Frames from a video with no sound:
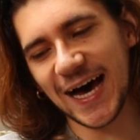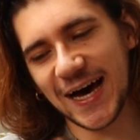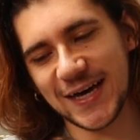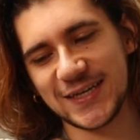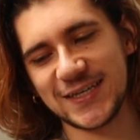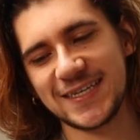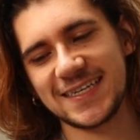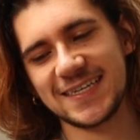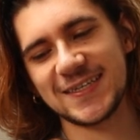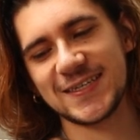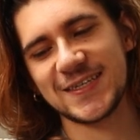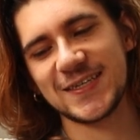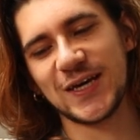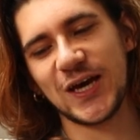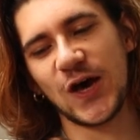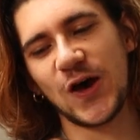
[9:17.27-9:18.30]
I
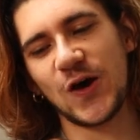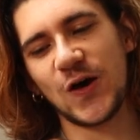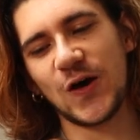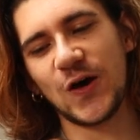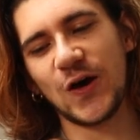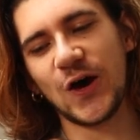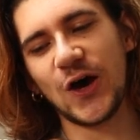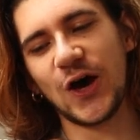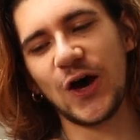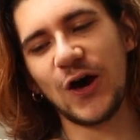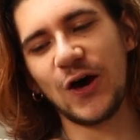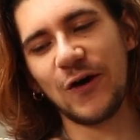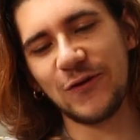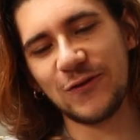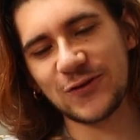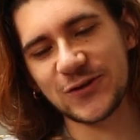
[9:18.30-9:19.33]

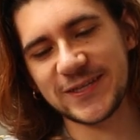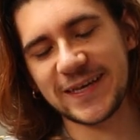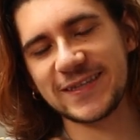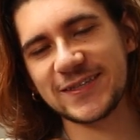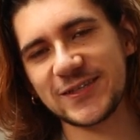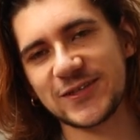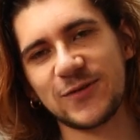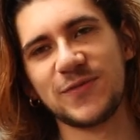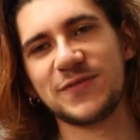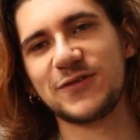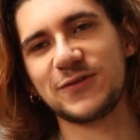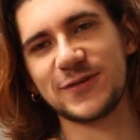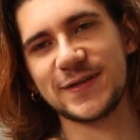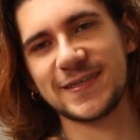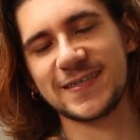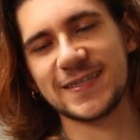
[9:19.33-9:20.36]
understand some of the
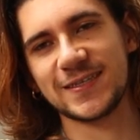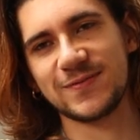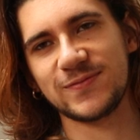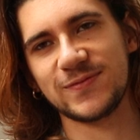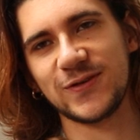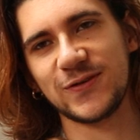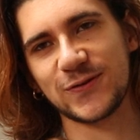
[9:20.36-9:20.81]
criticism,